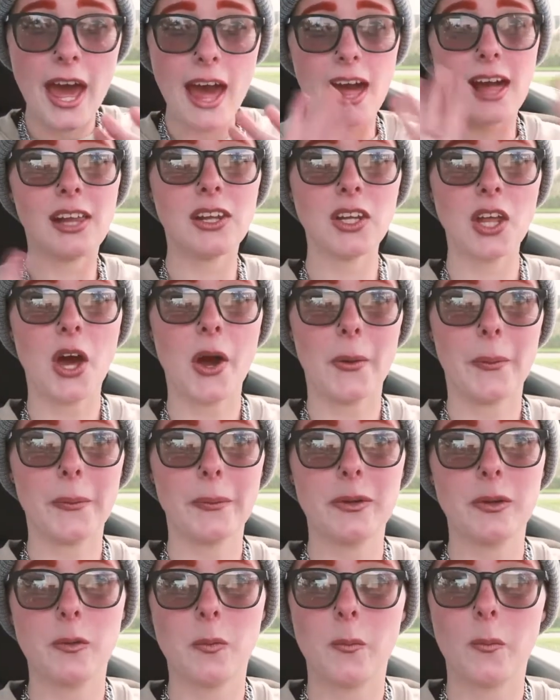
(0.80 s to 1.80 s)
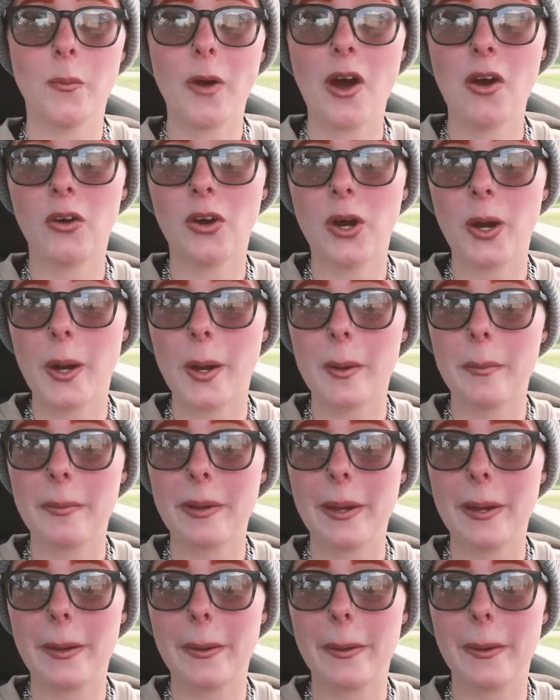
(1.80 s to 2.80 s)
Hello,
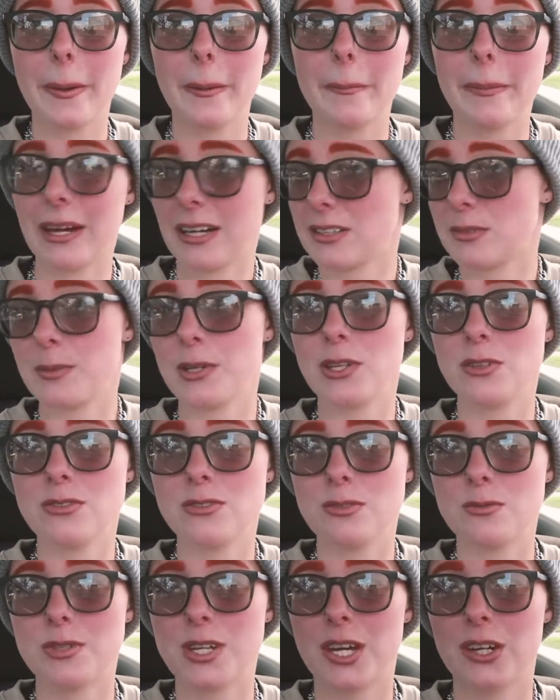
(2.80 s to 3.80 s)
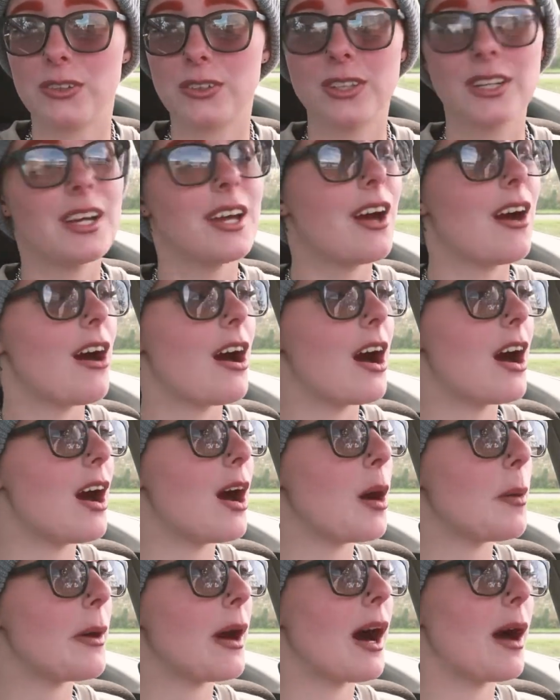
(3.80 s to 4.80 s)
welcome back to my YouTube channel.
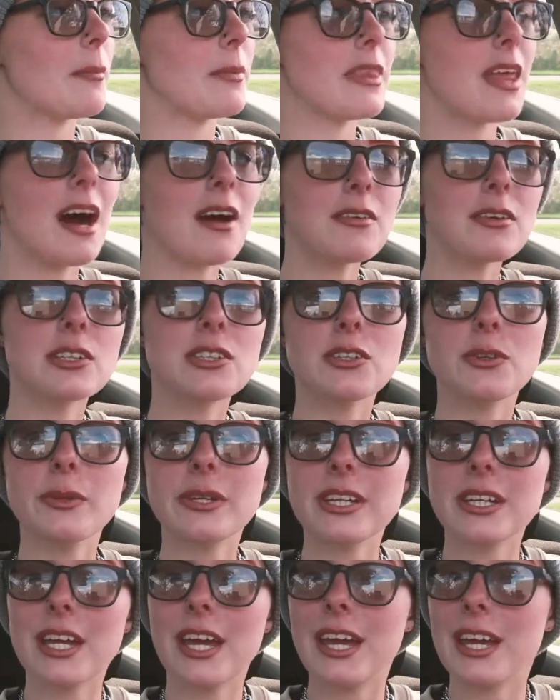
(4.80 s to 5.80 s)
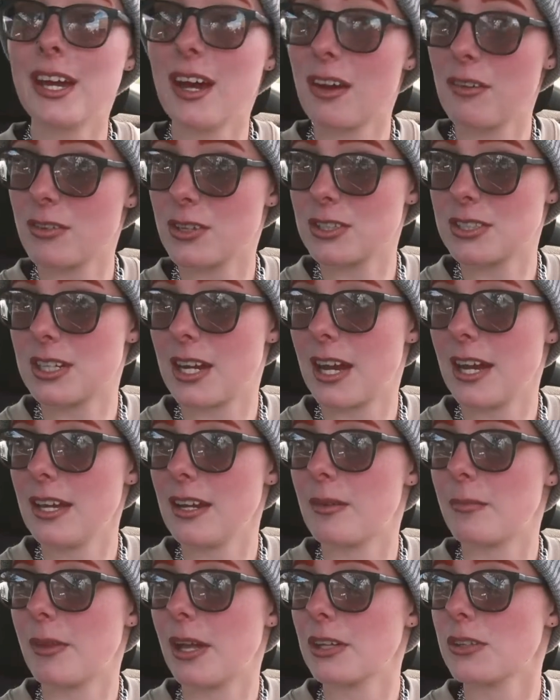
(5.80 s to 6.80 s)
I'm not doing a cover today,
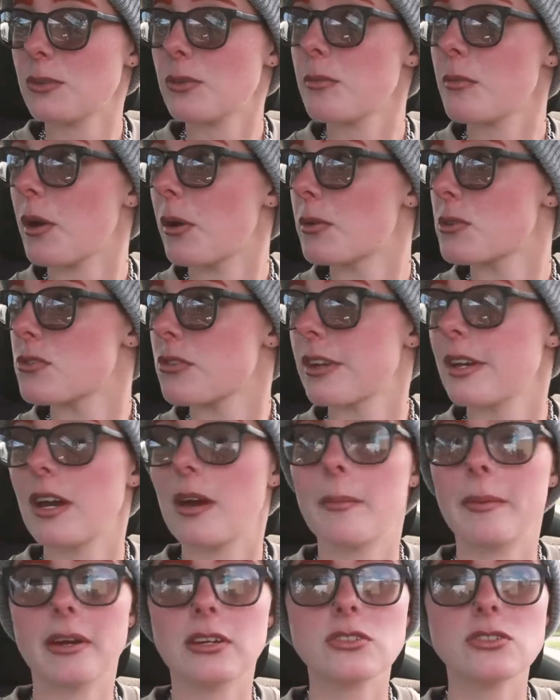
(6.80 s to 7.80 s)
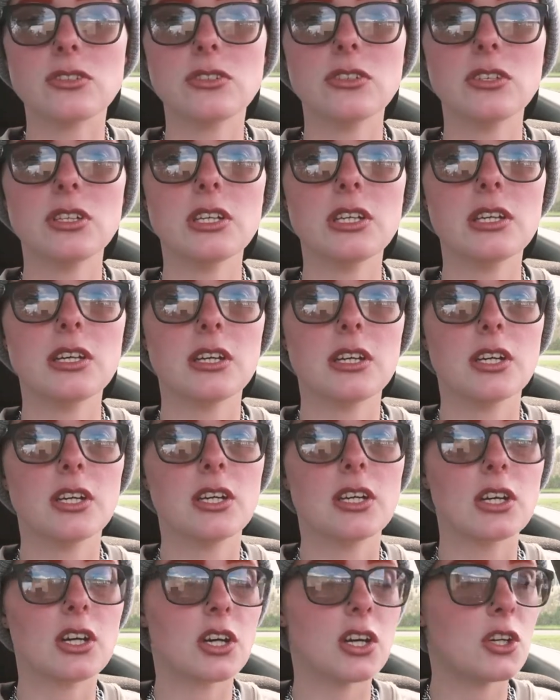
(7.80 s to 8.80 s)
and I'm not doing poetry. I'm actually
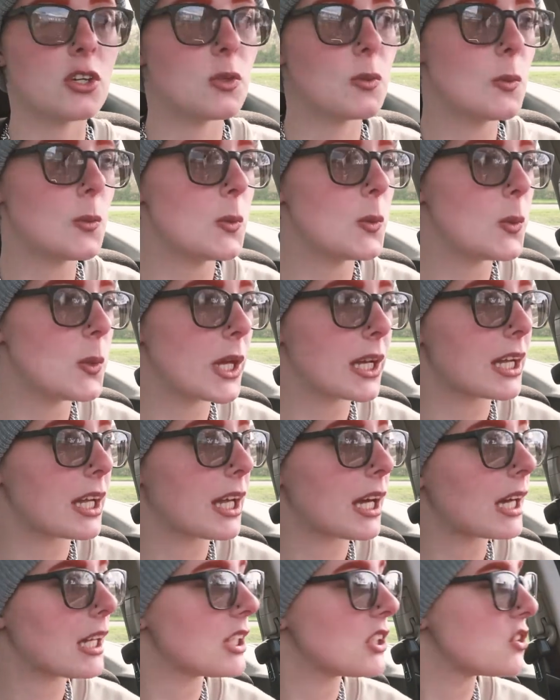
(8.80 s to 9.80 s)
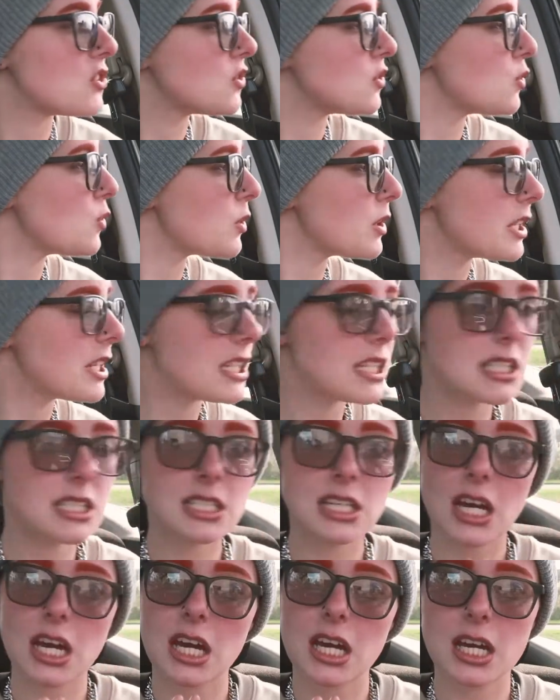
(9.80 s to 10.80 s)
gonna do like a kind of story
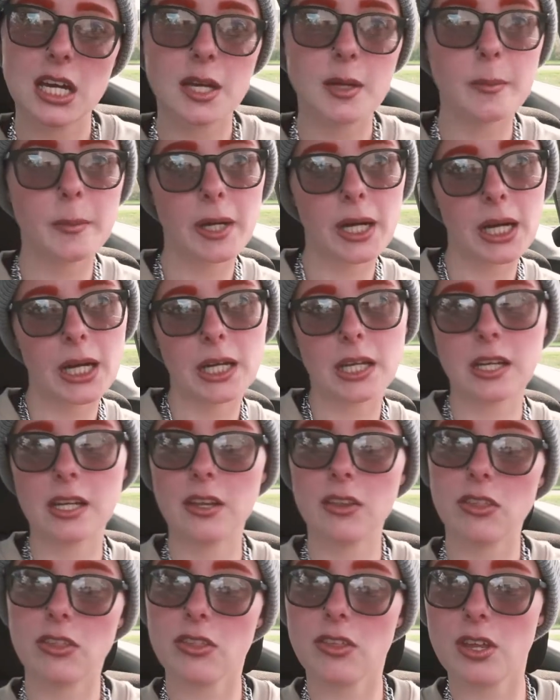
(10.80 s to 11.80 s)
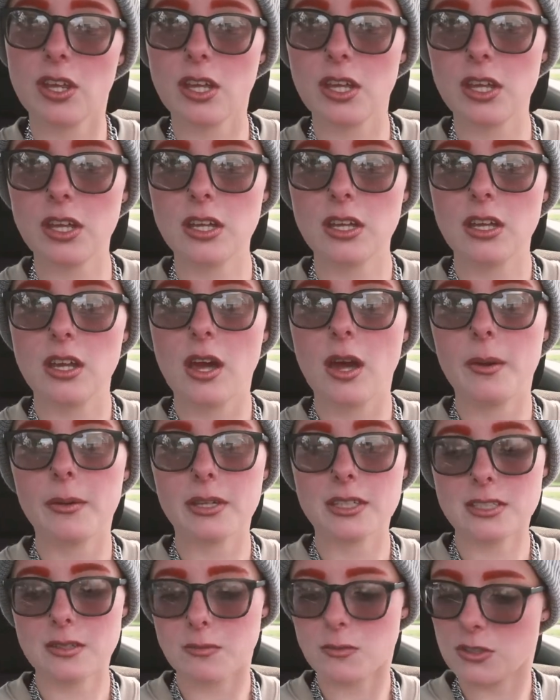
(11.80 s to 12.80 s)
time kind of thing,
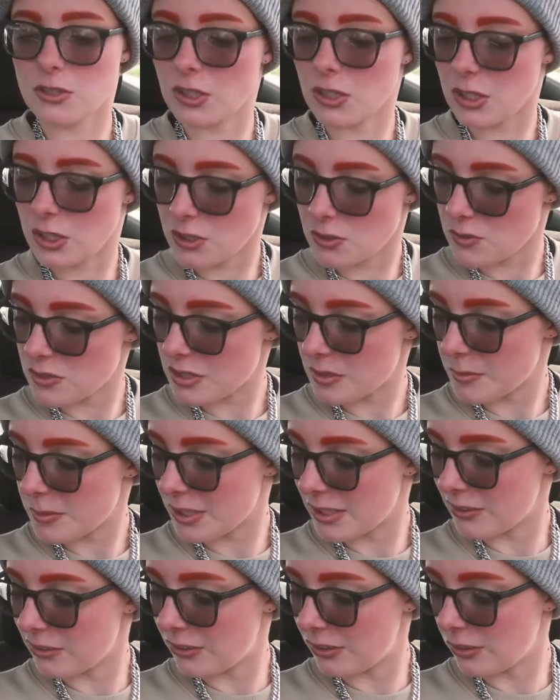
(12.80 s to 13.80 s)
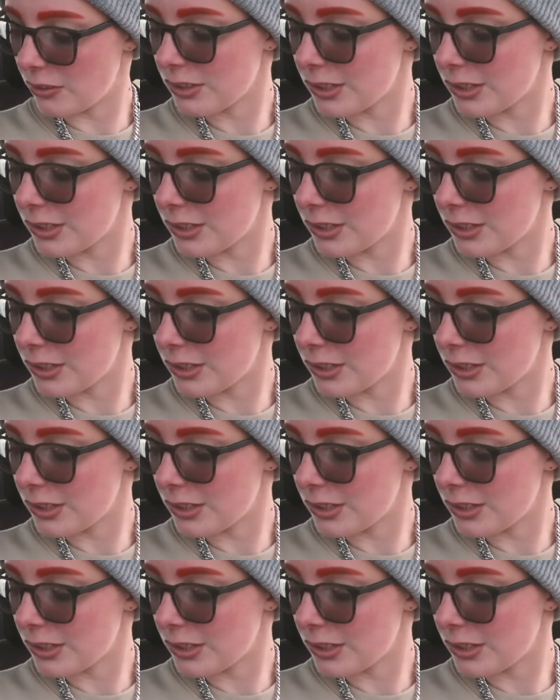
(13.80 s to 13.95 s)
because I'm gonna do something a little